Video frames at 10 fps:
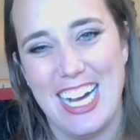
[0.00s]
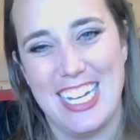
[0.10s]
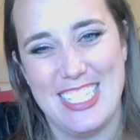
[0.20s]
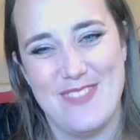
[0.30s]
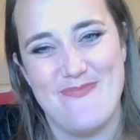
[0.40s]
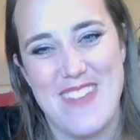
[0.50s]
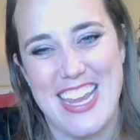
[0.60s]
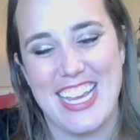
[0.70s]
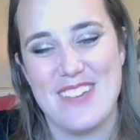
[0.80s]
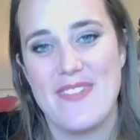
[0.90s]
on
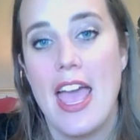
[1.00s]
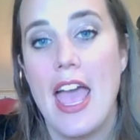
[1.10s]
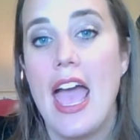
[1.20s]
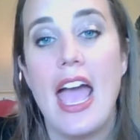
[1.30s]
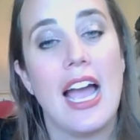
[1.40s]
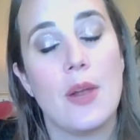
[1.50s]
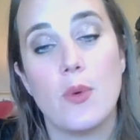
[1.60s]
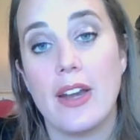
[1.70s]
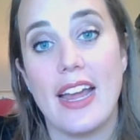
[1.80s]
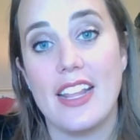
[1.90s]
makeup and
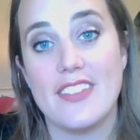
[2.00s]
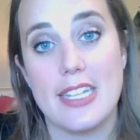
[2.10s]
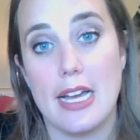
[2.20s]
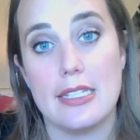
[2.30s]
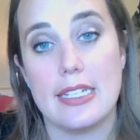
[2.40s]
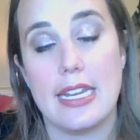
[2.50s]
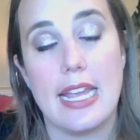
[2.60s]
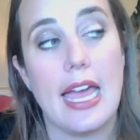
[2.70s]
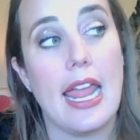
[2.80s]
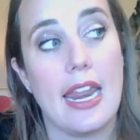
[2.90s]
we're not even to holiday
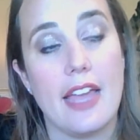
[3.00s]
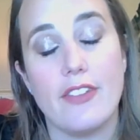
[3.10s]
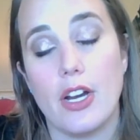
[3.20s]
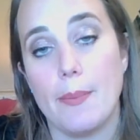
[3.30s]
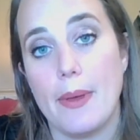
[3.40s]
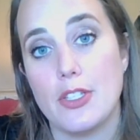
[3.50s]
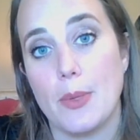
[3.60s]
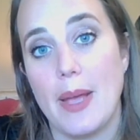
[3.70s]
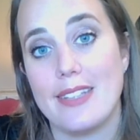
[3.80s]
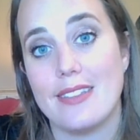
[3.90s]
yet and I've already
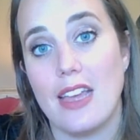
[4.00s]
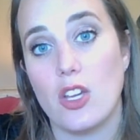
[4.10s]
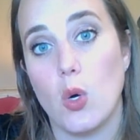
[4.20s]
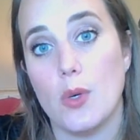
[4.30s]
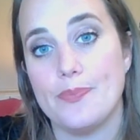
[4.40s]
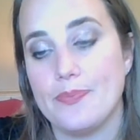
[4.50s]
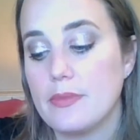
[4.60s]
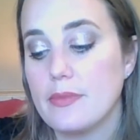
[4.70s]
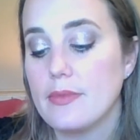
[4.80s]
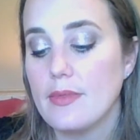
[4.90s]
surpassed that goal.
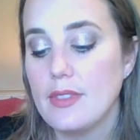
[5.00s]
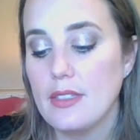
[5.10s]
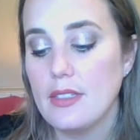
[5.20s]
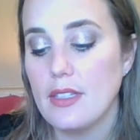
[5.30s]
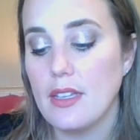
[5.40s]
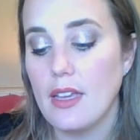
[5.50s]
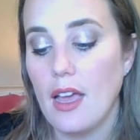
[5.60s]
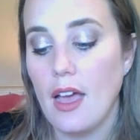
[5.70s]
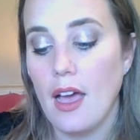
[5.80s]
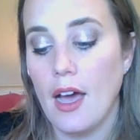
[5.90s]

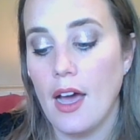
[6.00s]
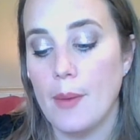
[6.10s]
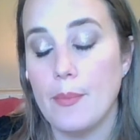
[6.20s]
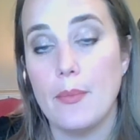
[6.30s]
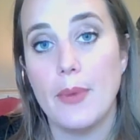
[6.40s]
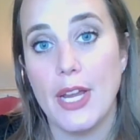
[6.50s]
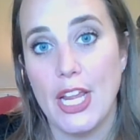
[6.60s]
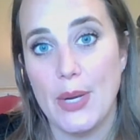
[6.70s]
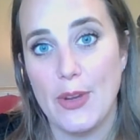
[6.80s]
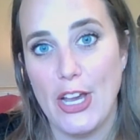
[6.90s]
Um, but
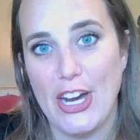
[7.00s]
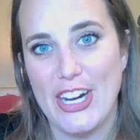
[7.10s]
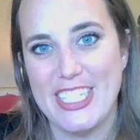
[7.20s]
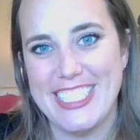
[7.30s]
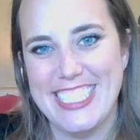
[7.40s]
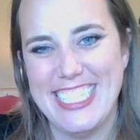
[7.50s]
here we are.